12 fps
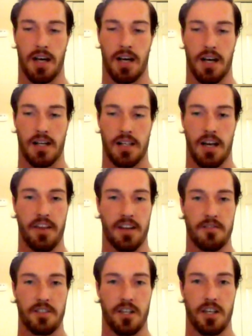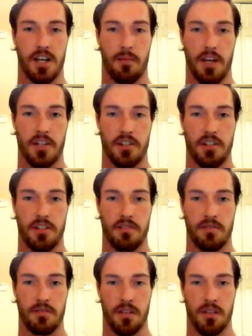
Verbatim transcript: Uh, I think it was a good combination of